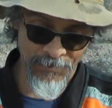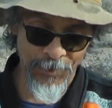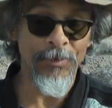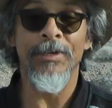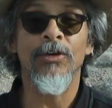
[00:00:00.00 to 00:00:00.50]

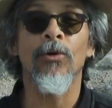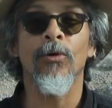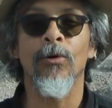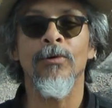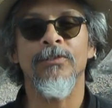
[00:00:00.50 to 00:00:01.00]
really
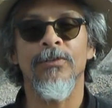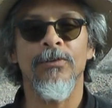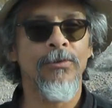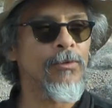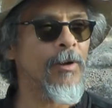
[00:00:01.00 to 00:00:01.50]
cool
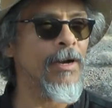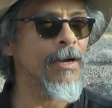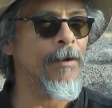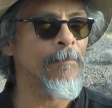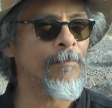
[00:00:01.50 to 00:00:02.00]

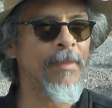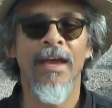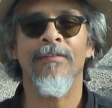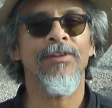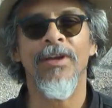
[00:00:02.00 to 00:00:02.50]
to
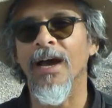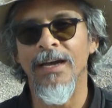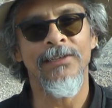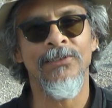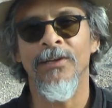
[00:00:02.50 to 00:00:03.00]
have you
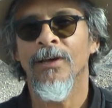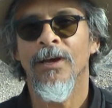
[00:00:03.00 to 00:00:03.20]
guys